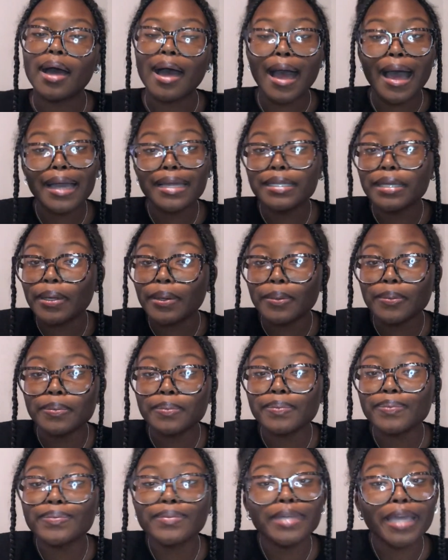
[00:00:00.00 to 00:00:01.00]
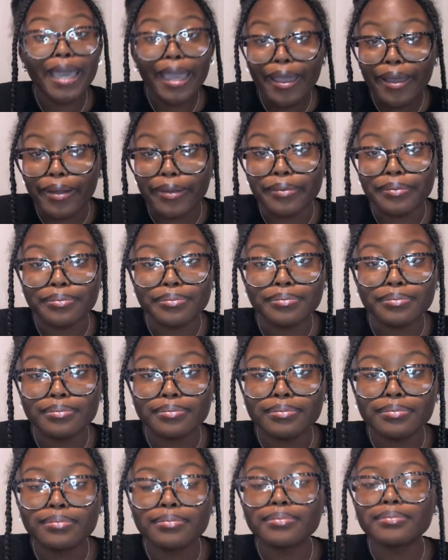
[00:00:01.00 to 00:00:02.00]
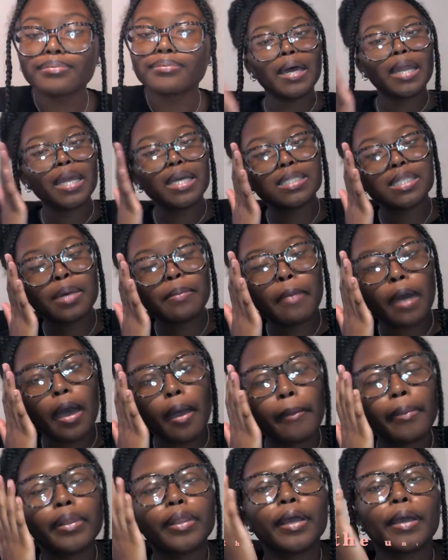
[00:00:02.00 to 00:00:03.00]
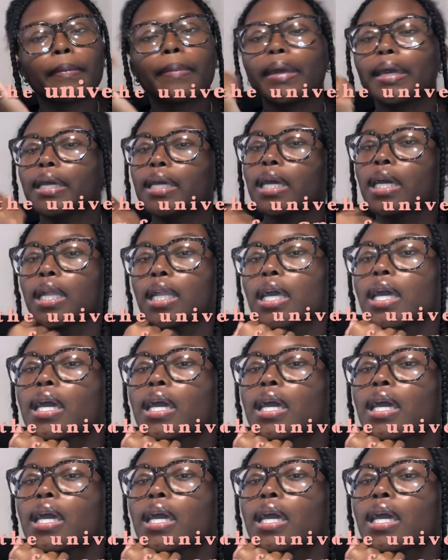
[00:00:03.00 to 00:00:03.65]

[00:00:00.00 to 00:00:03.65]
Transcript: I don't care. My next unpopular opinion